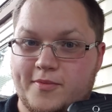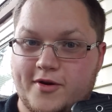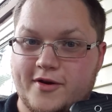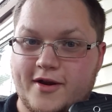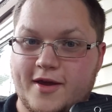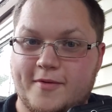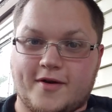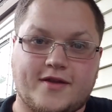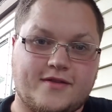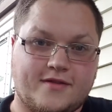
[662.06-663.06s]
put your name on
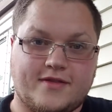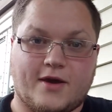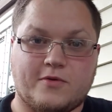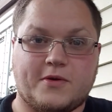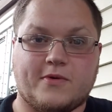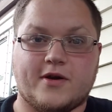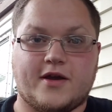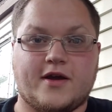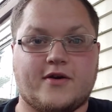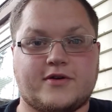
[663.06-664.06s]
it, that would be where to
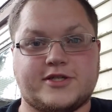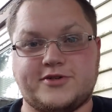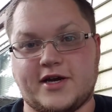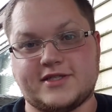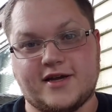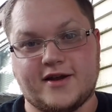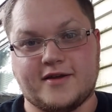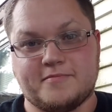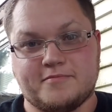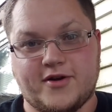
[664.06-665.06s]
go, because you guys got a
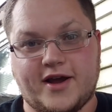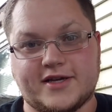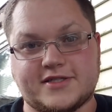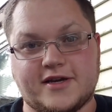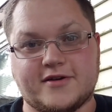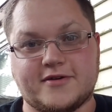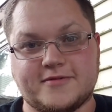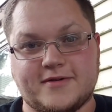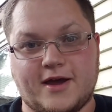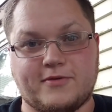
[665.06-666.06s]
pretty high standard,
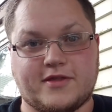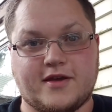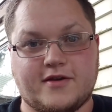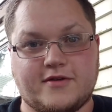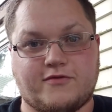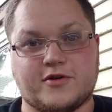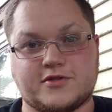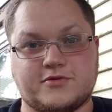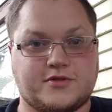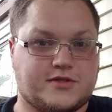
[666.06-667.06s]
I would think, as far as
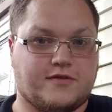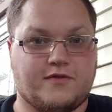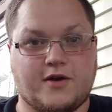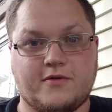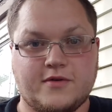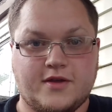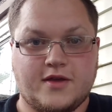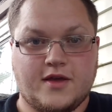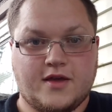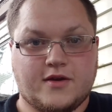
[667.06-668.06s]
tools and stuff go.
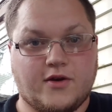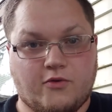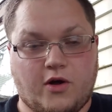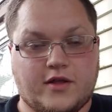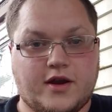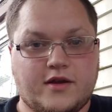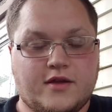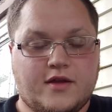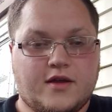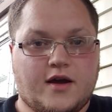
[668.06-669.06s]
Good quality.
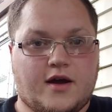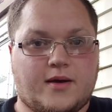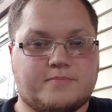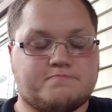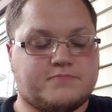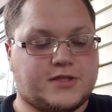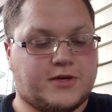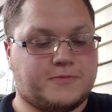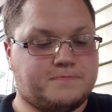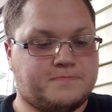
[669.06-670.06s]

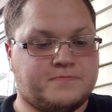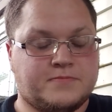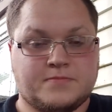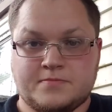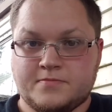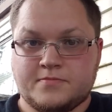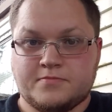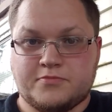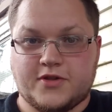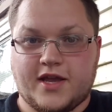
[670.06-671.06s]
So
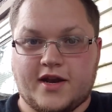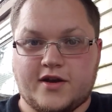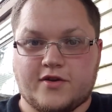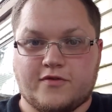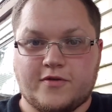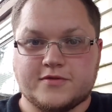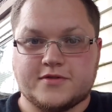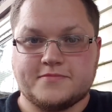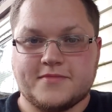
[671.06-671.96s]
put that into your phones.